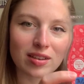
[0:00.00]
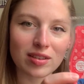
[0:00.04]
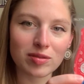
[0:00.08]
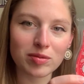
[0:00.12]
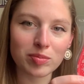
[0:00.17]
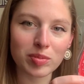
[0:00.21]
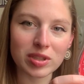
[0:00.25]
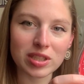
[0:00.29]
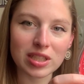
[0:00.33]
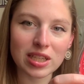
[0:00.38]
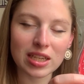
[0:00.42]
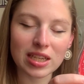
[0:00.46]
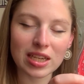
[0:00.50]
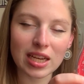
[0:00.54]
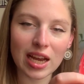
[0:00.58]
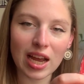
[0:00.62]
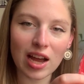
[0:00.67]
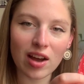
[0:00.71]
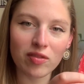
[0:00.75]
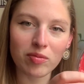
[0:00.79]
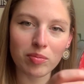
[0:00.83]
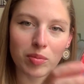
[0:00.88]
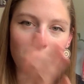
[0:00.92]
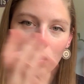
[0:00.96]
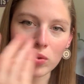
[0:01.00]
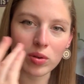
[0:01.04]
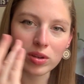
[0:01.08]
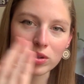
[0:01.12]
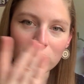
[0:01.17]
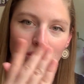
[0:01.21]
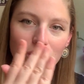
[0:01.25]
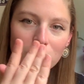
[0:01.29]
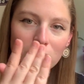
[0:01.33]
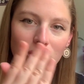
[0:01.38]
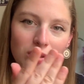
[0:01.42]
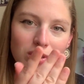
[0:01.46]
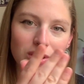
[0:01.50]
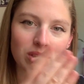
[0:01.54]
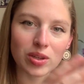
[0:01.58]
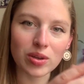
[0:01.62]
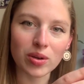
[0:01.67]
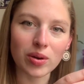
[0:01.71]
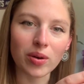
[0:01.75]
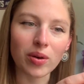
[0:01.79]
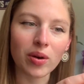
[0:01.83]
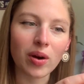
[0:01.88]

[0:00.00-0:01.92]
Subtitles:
pretend I have Mocha Doodle too.